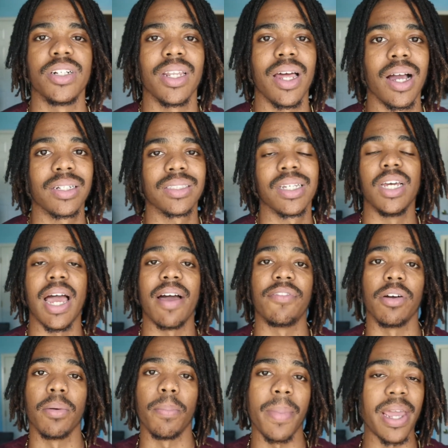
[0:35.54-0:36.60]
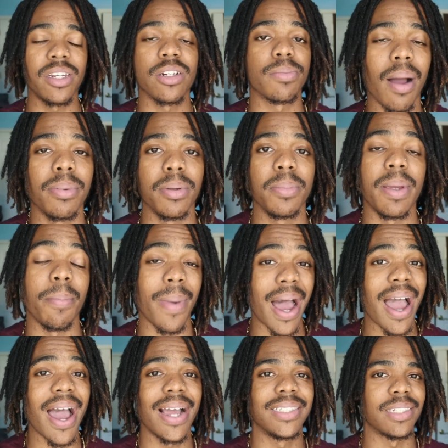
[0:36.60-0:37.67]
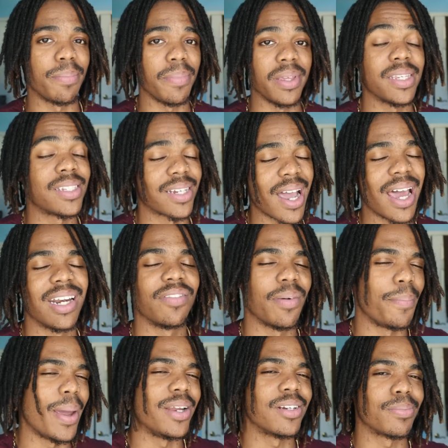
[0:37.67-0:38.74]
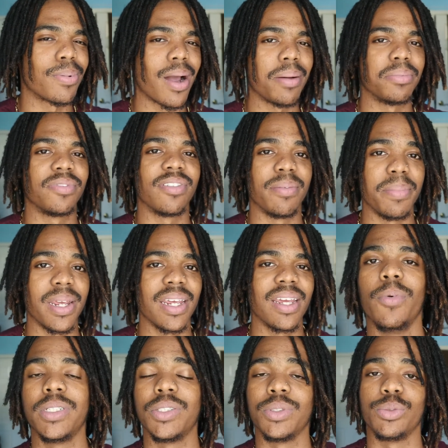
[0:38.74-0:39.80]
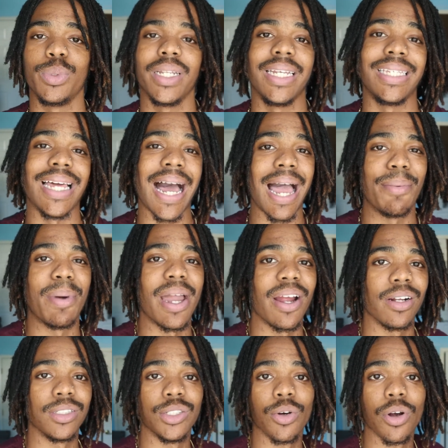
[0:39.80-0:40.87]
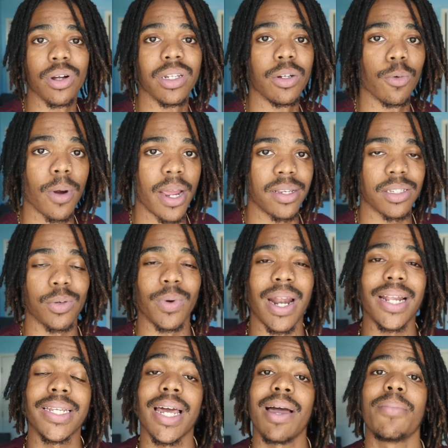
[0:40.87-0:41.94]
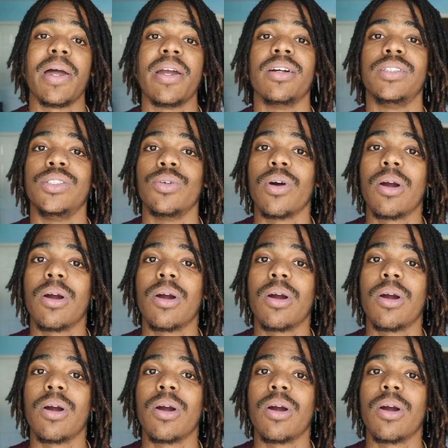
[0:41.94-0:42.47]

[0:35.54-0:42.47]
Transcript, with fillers: dreadlocks to have a major problem in my eyes, and it's kind of a major problem for me, which was really dyeing my hair too early, right? So when I dyed my hair too